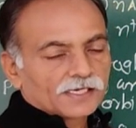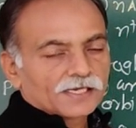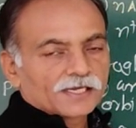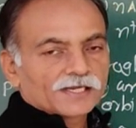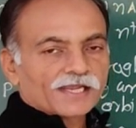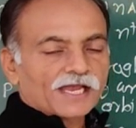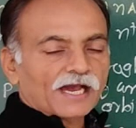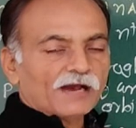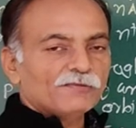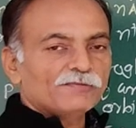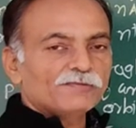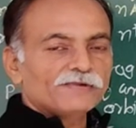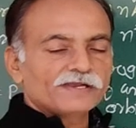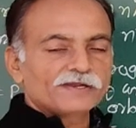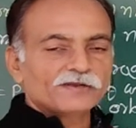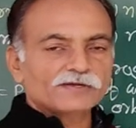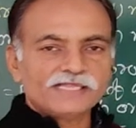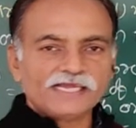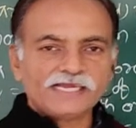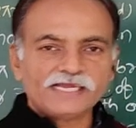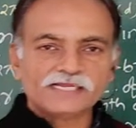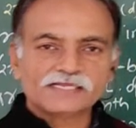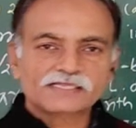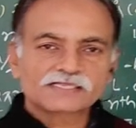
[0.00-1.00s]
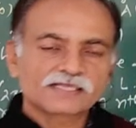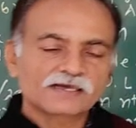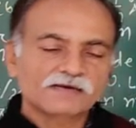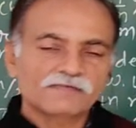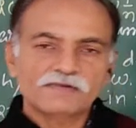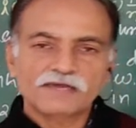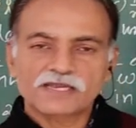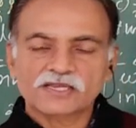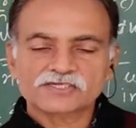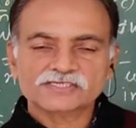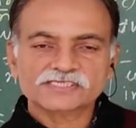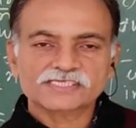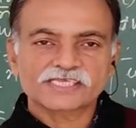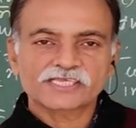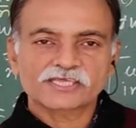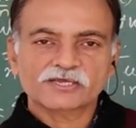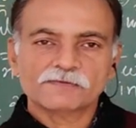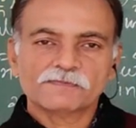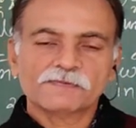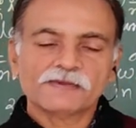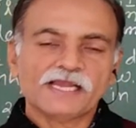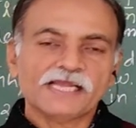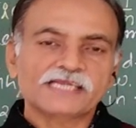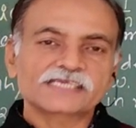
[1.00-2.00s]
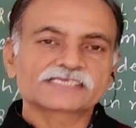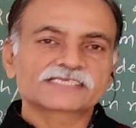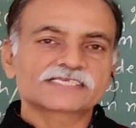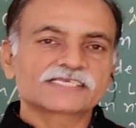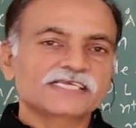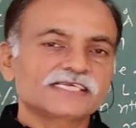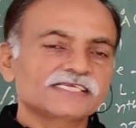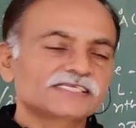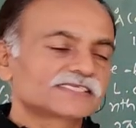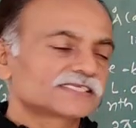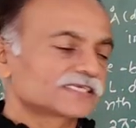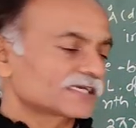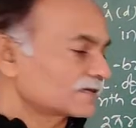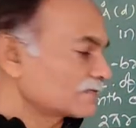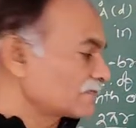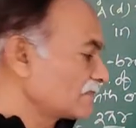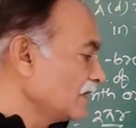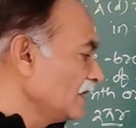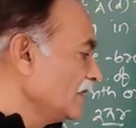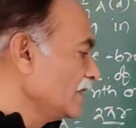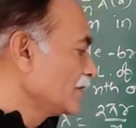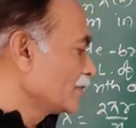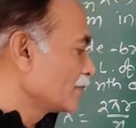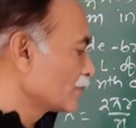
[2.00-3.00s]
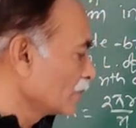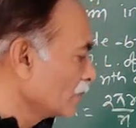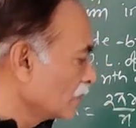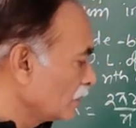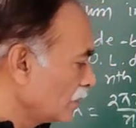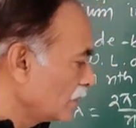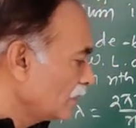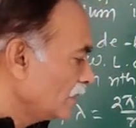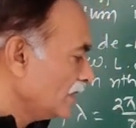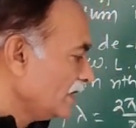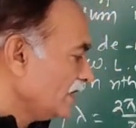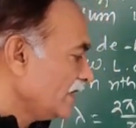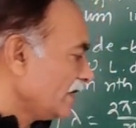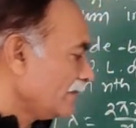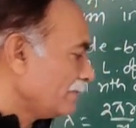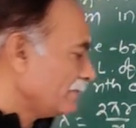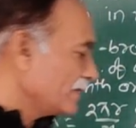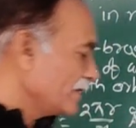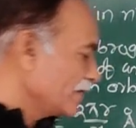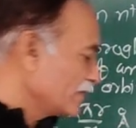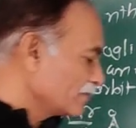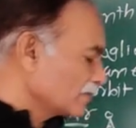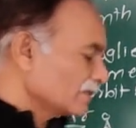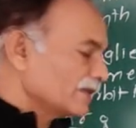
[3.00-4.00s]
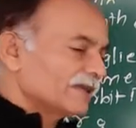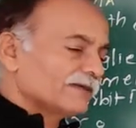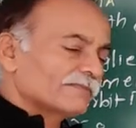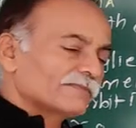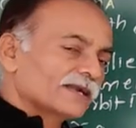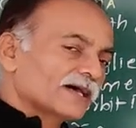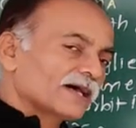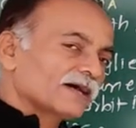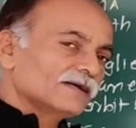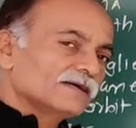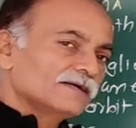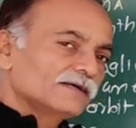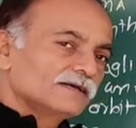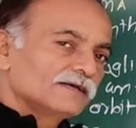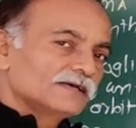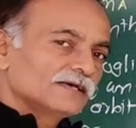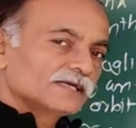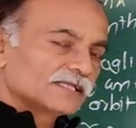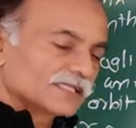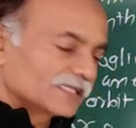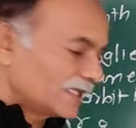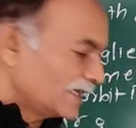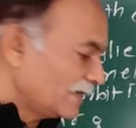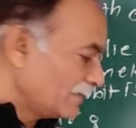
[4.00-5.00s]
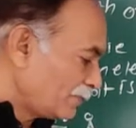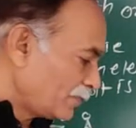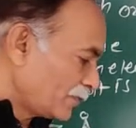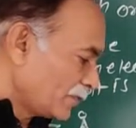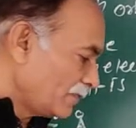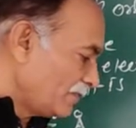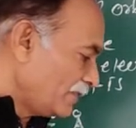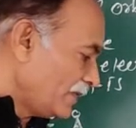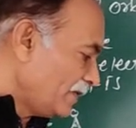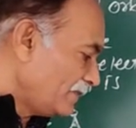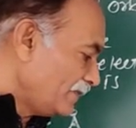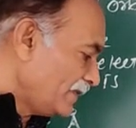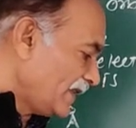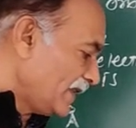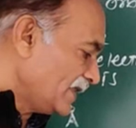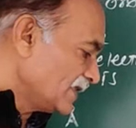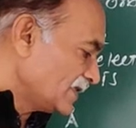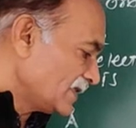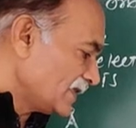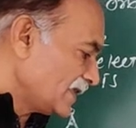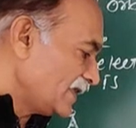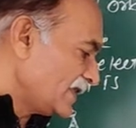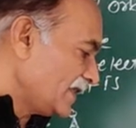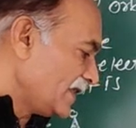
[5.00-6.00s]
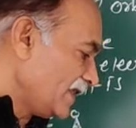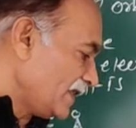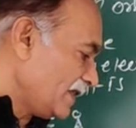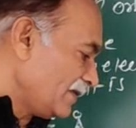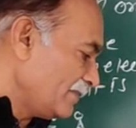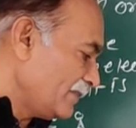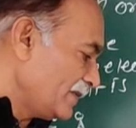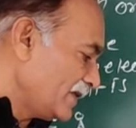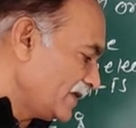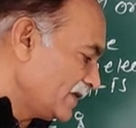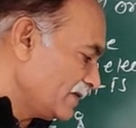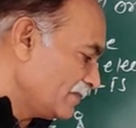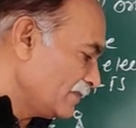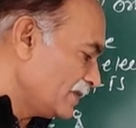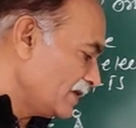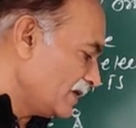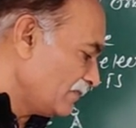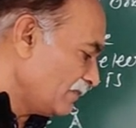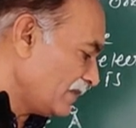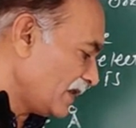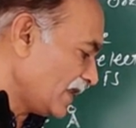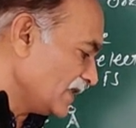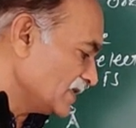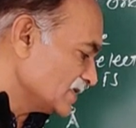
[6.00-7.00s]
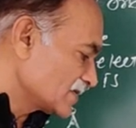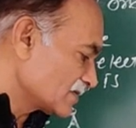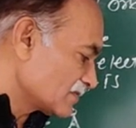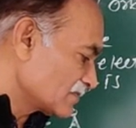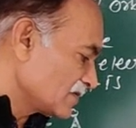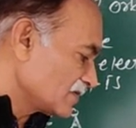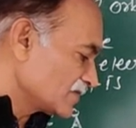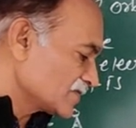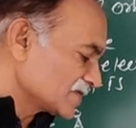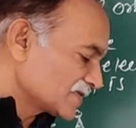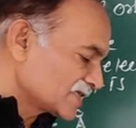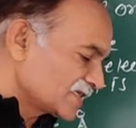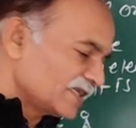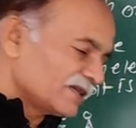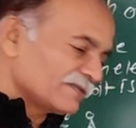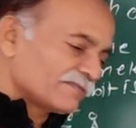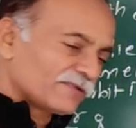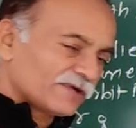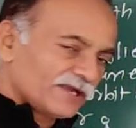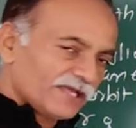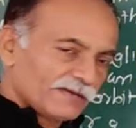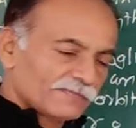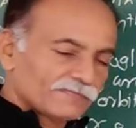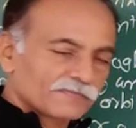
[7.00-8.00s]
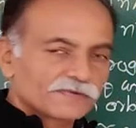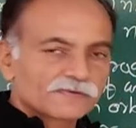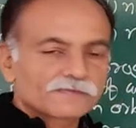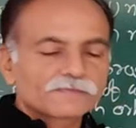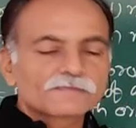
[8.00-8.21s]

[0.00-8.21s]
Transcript: Now we know that the velocity of light C is equal to F into lambda. Therefore, wavelength in A medium lambda is equal to C upon F.